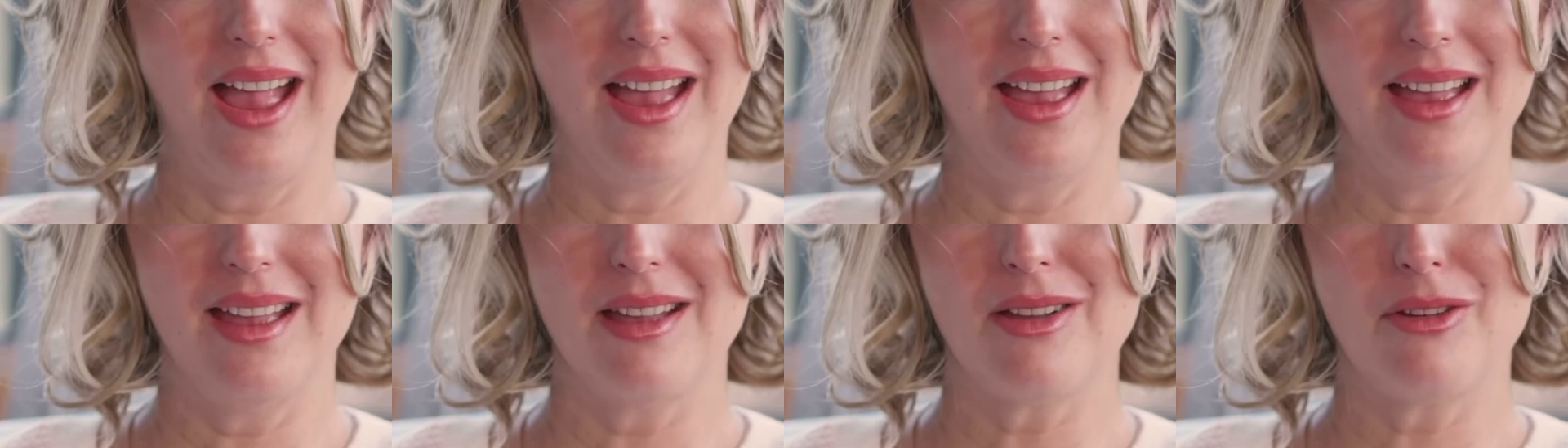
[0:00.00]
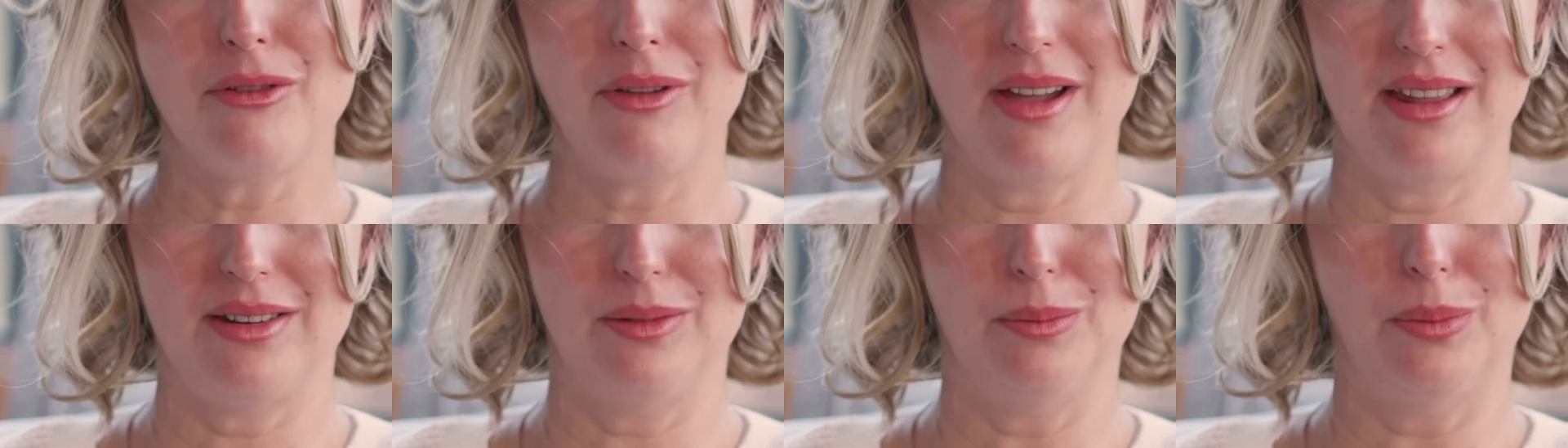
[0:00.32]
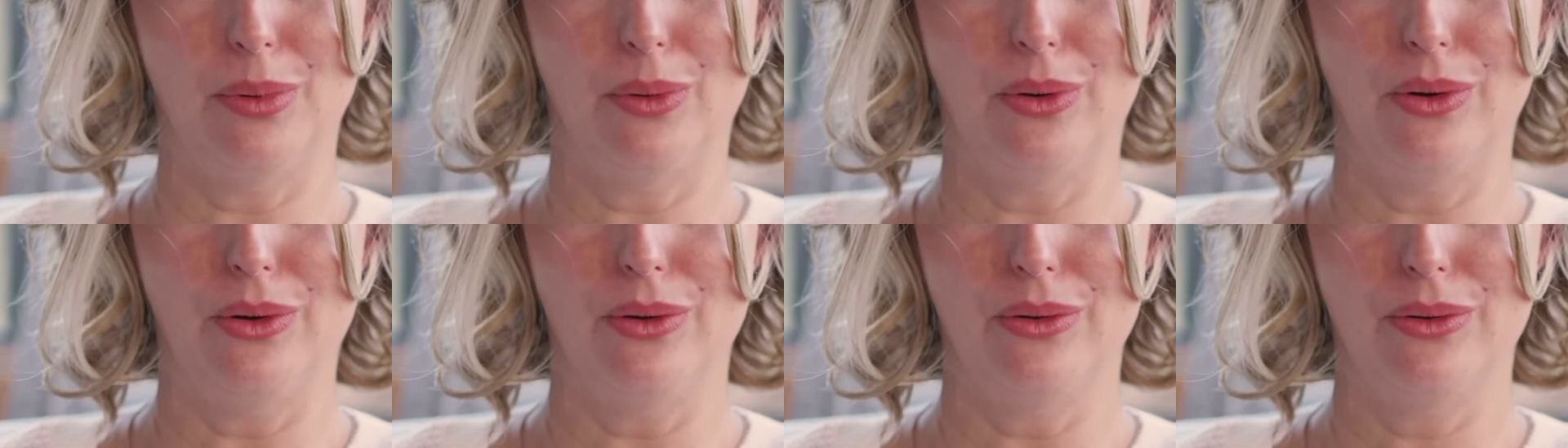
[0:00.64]

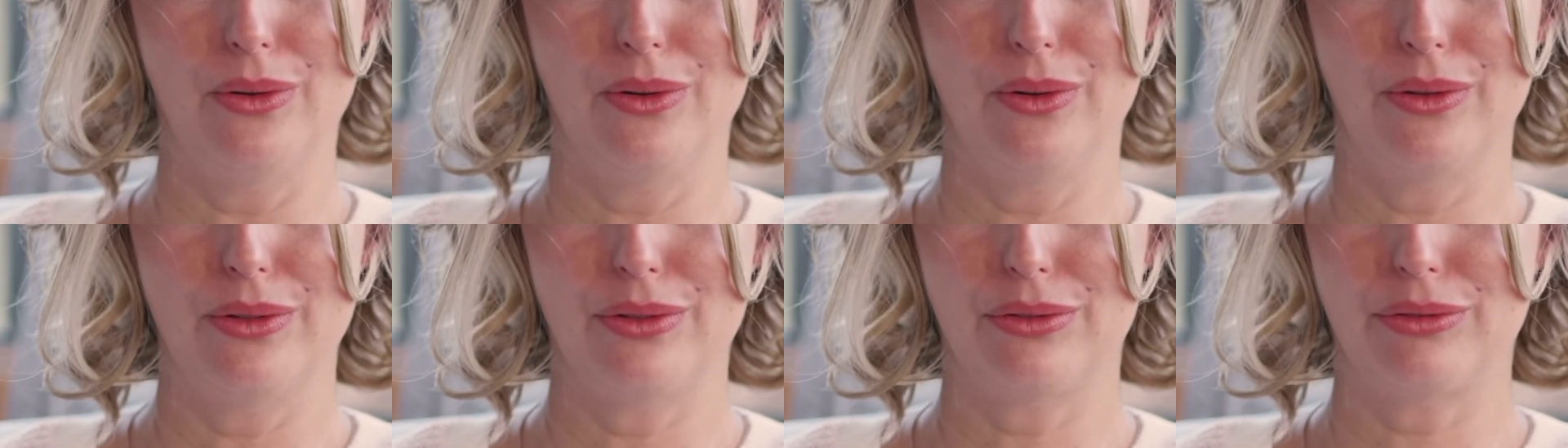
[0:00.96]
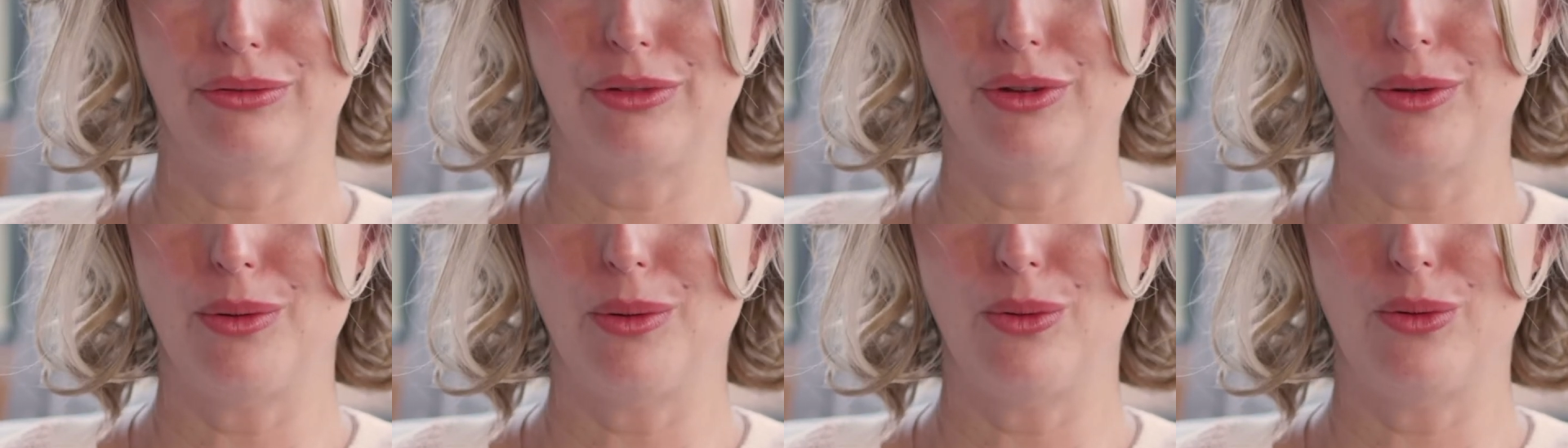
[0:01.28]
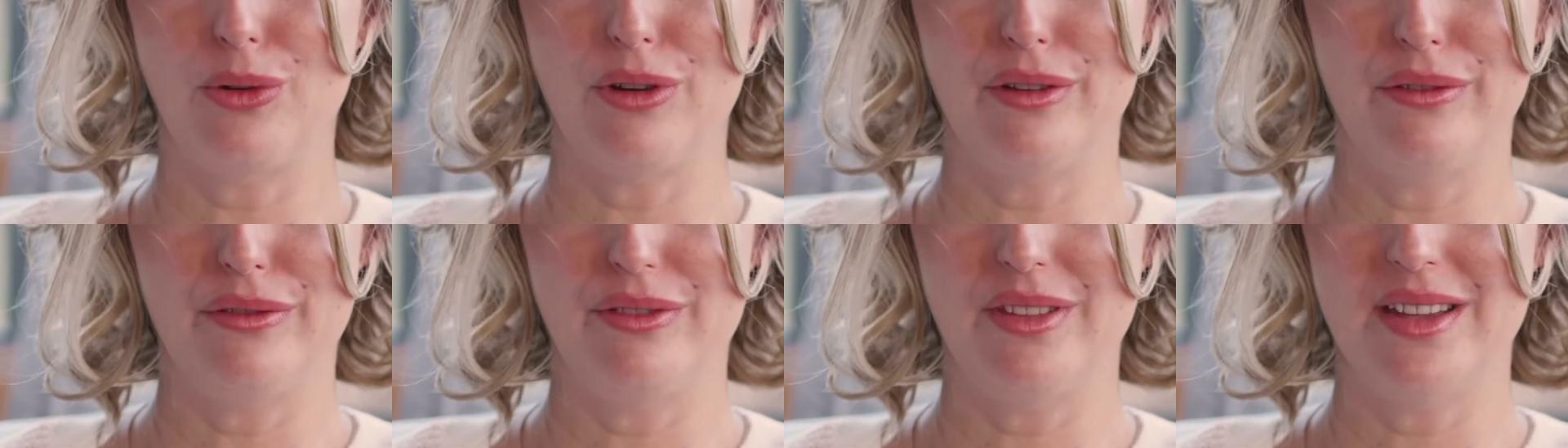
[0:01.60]
incredible through
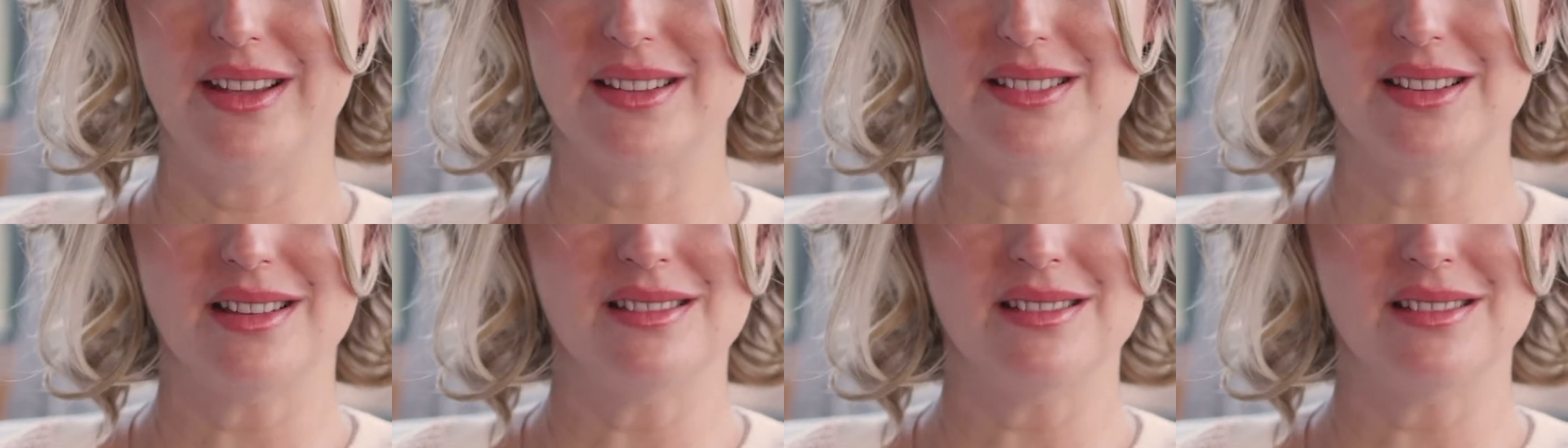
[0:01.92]
all of this